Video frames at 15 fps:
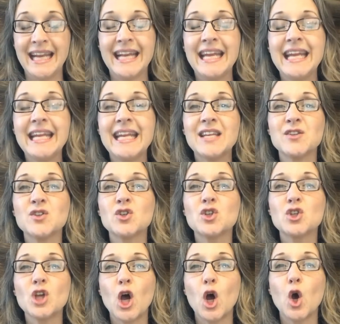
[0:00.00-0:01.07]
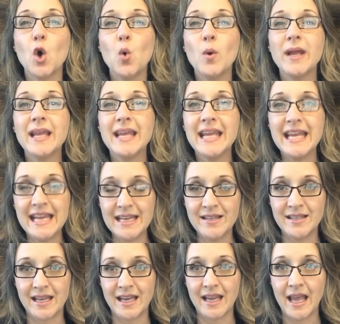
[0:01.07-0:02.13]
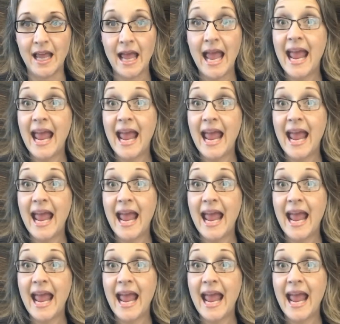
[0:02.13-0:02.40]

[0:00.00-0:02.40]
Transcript: And it is so easy,